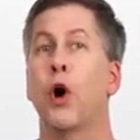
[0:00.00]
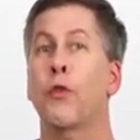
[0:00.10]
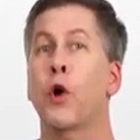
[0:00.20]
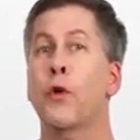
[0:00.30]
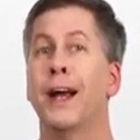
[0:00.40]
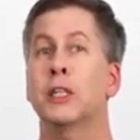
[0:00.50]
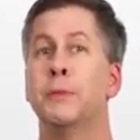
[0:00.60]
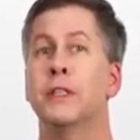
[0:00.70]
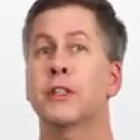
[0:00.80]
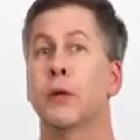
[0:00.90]
Although there has
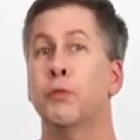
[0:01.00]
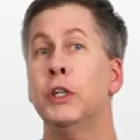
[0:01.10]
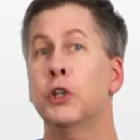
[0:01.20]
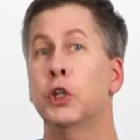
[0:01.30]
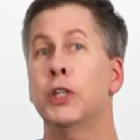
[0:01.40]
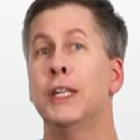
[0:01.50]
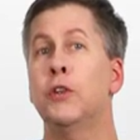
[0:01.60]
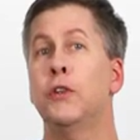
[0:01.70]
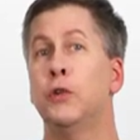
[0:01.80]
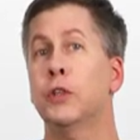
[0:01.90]
been some research
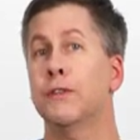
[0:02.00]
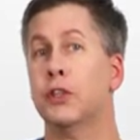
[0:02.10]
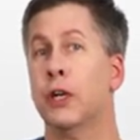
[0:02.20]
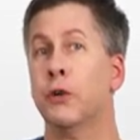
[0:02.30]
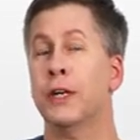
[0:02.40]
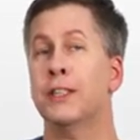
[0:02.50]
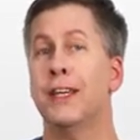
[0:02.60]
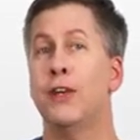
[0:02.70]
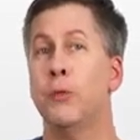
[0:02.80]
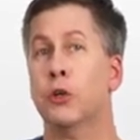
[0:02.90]
into the use of steroids
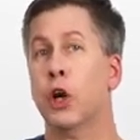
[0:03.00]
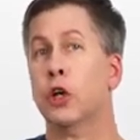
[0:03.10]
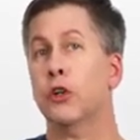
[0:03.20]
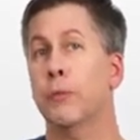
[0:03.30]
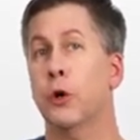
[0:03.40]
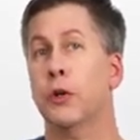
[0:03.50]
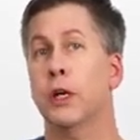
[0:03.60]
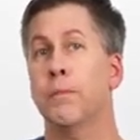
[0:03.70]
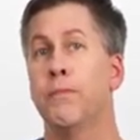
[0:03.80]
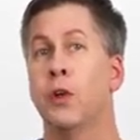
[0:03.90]
in pneumococcal
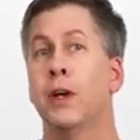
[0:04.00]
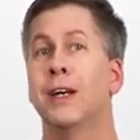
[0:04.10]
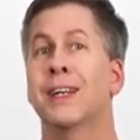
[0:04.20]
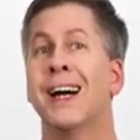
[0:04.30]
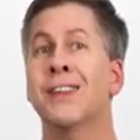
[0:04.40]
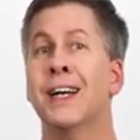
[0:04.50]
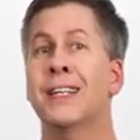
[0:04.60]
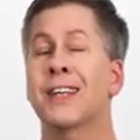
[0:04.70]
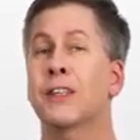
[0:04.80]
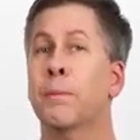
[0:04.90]
pneumonia,
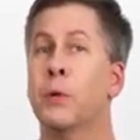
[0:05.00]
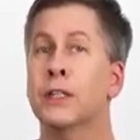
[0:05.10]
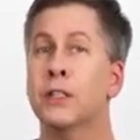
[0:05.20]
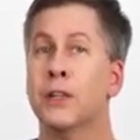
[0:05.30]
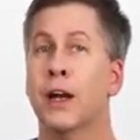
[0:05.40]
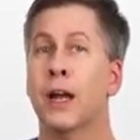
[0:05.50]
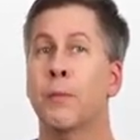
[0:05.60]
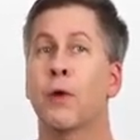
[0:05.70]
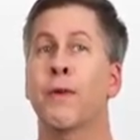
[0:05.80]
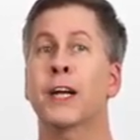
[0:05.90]
guidelines at the present
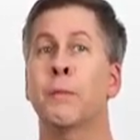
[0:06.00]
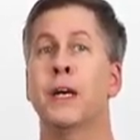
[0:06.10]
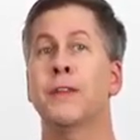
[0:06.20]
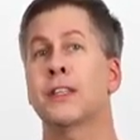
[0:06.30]
time recommend